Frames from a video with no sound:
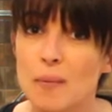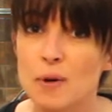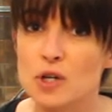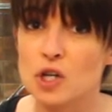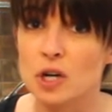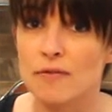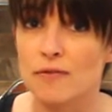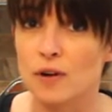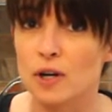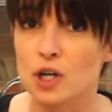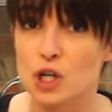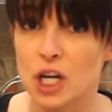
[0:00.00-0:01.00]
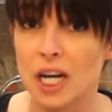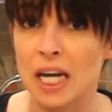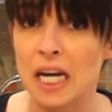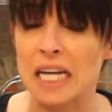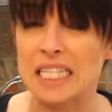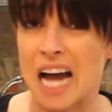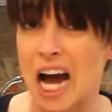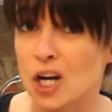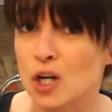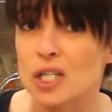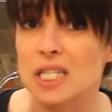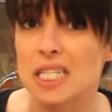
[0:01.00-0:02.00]
temperature for chicken is
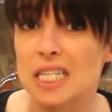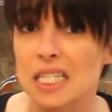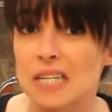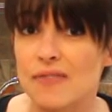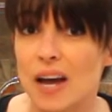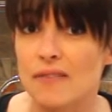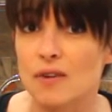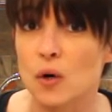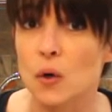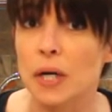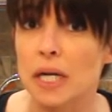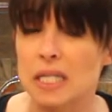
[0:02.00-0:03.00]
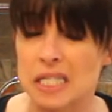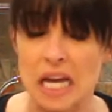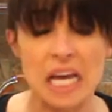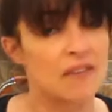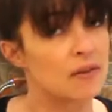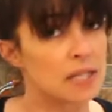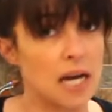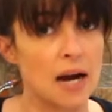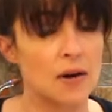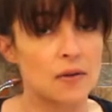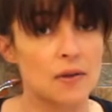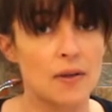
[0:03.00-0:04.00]
165 degrees. If it's
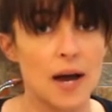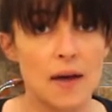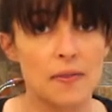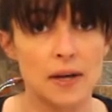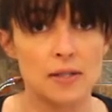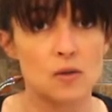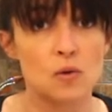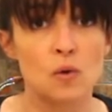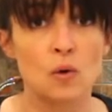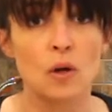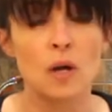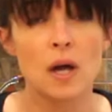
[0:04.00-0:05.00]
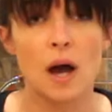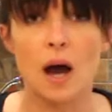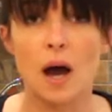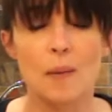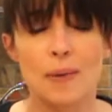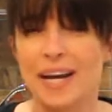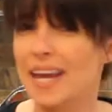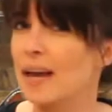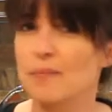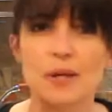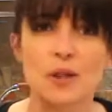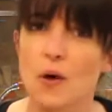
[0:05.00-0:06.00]
higher than that, that's cool, but it
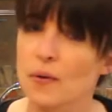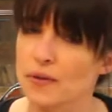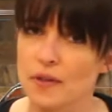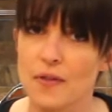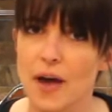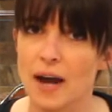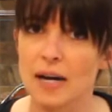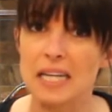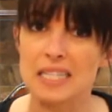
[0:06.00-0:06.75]
can't be lower than that.